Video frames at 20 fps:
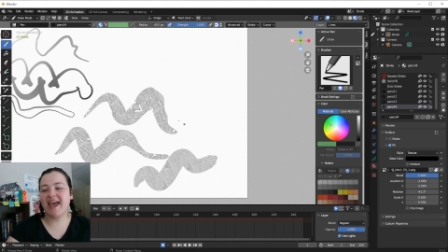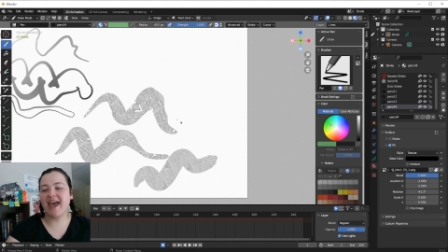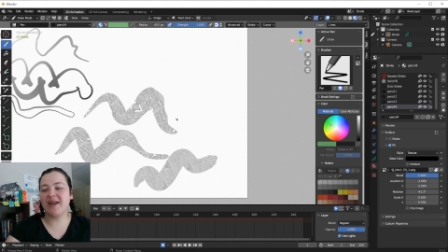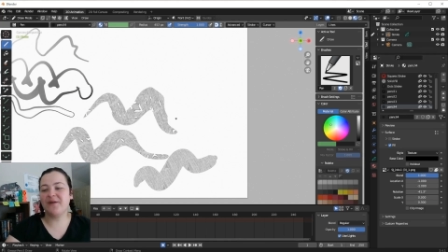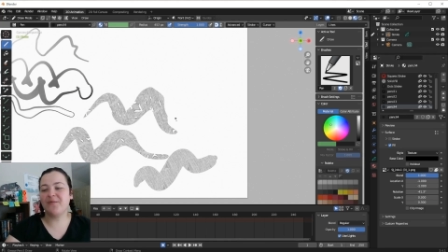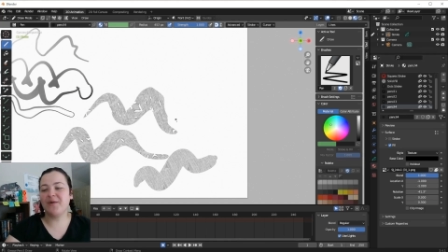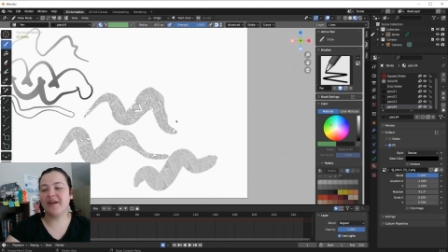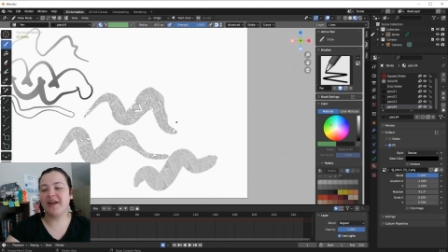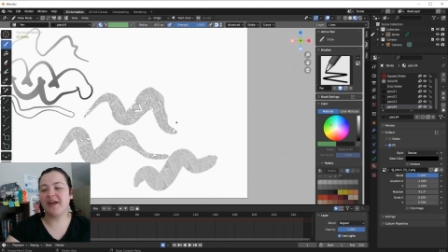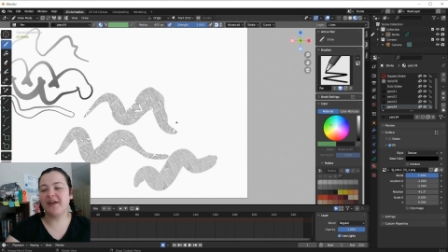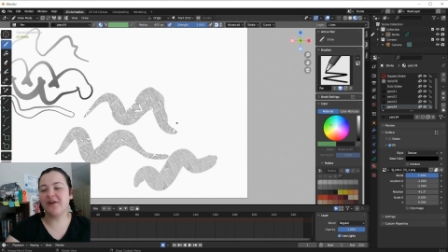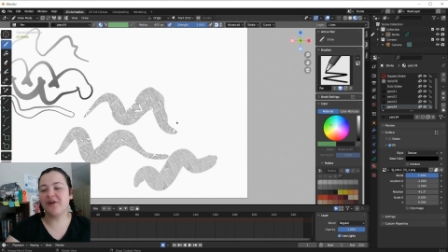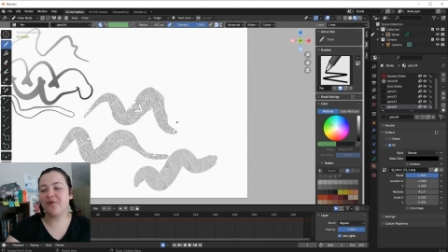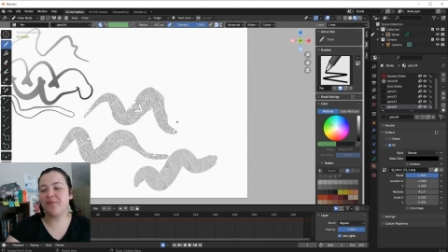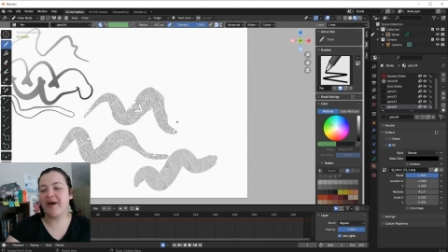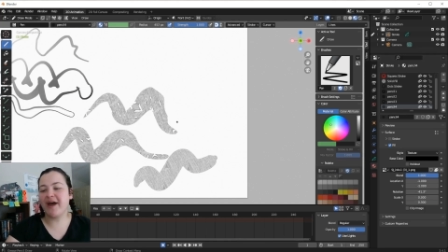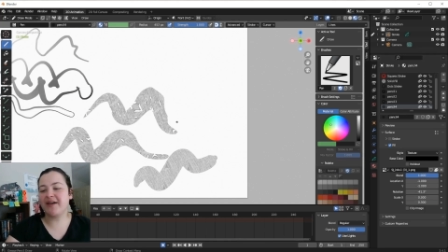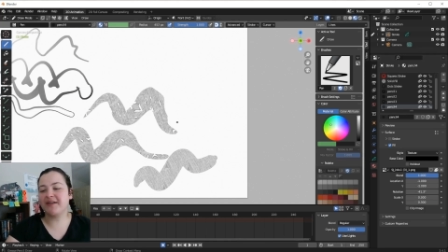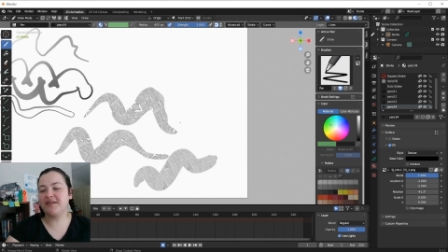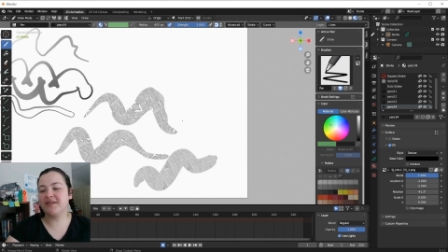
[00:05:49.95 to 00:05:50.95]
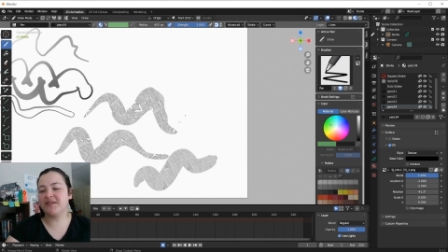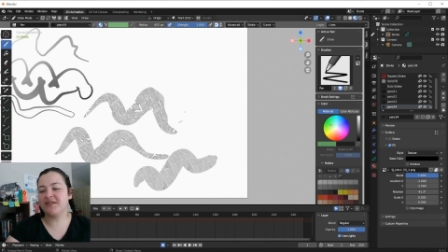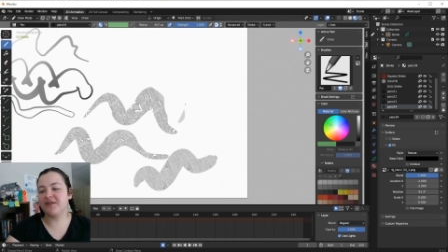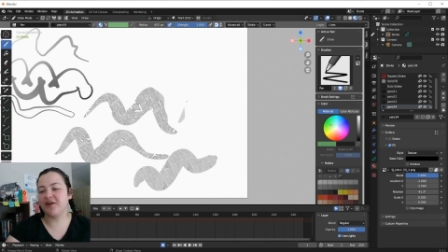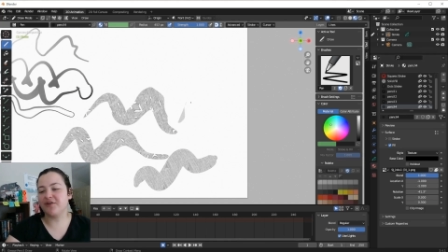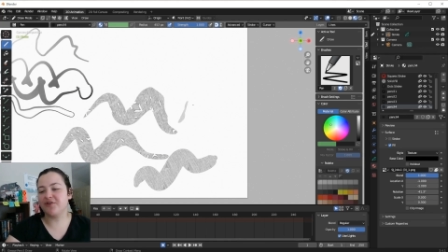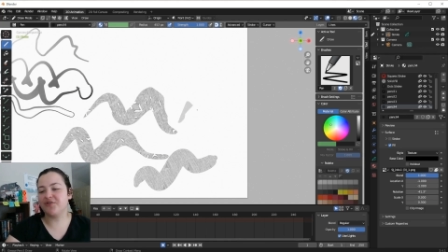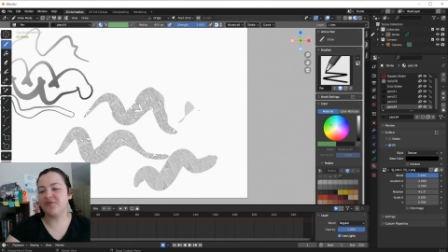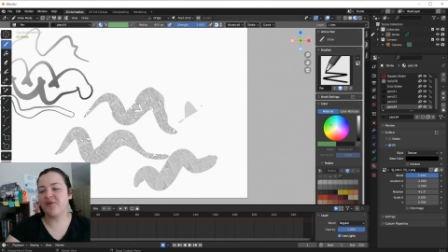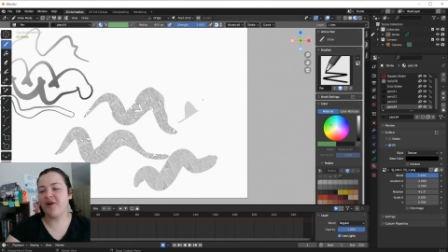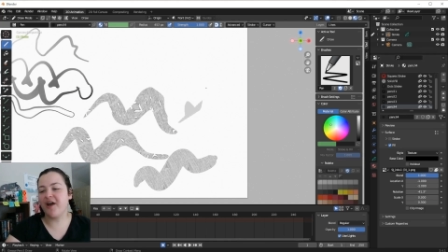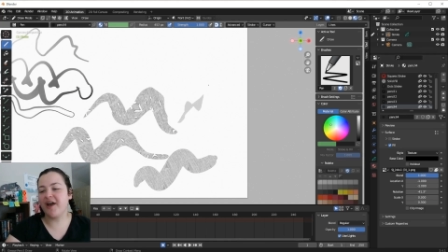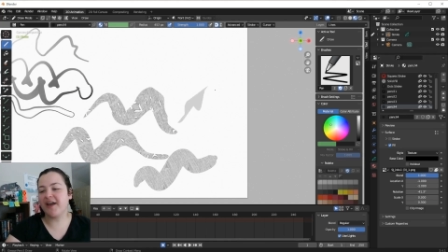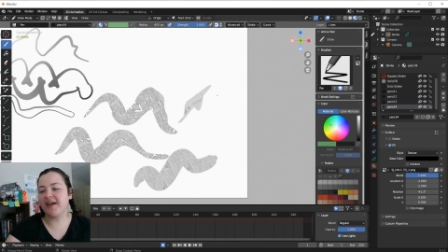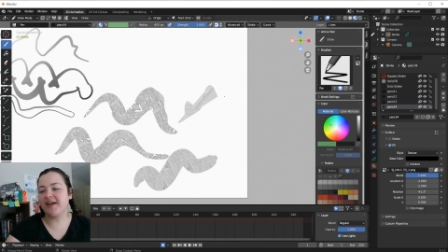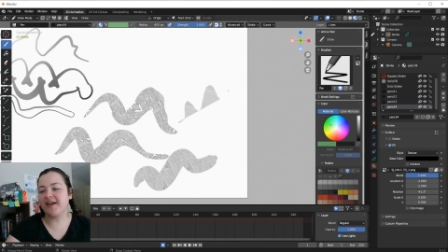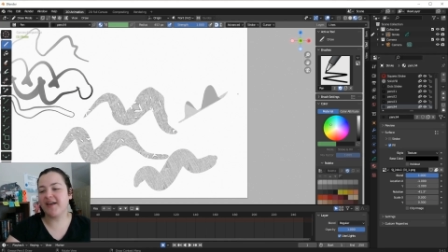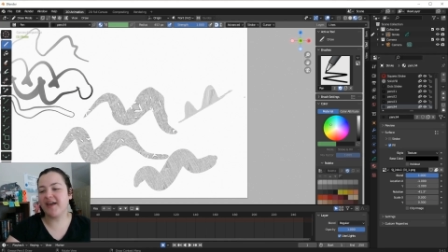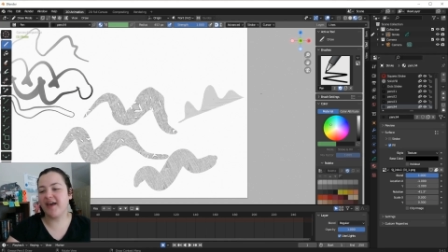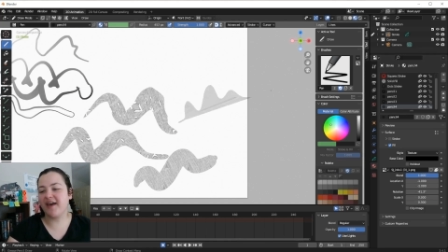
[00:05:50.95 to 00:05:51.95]
and when I go back to start drawing
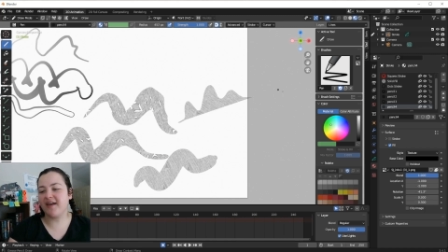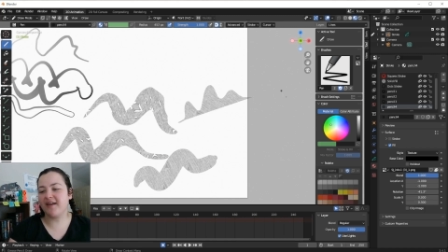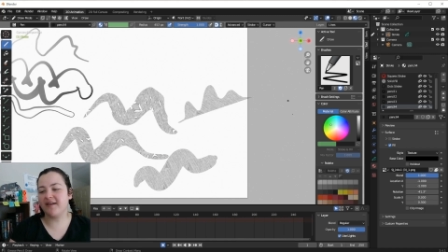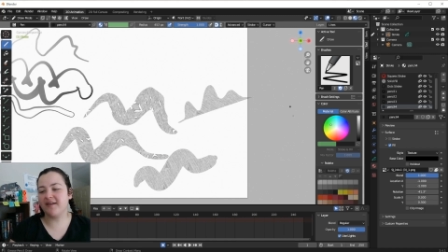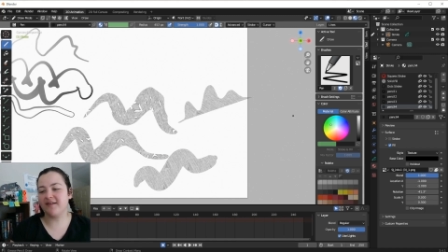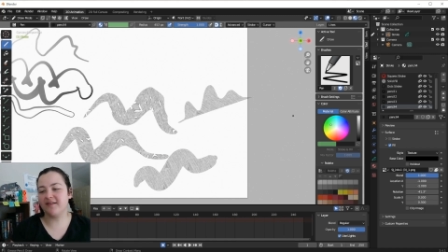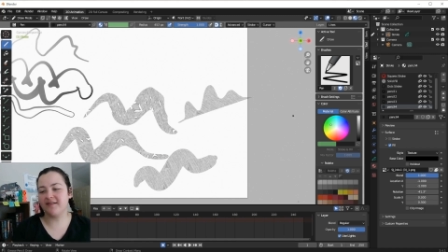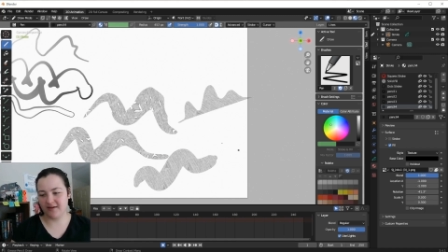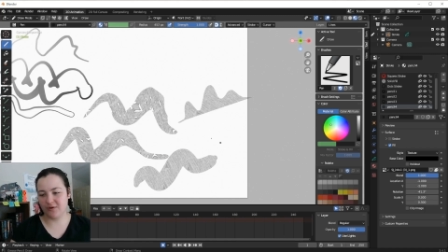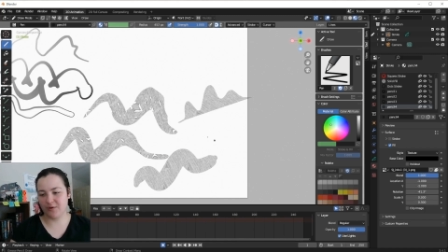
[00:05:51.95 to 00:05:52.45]
again,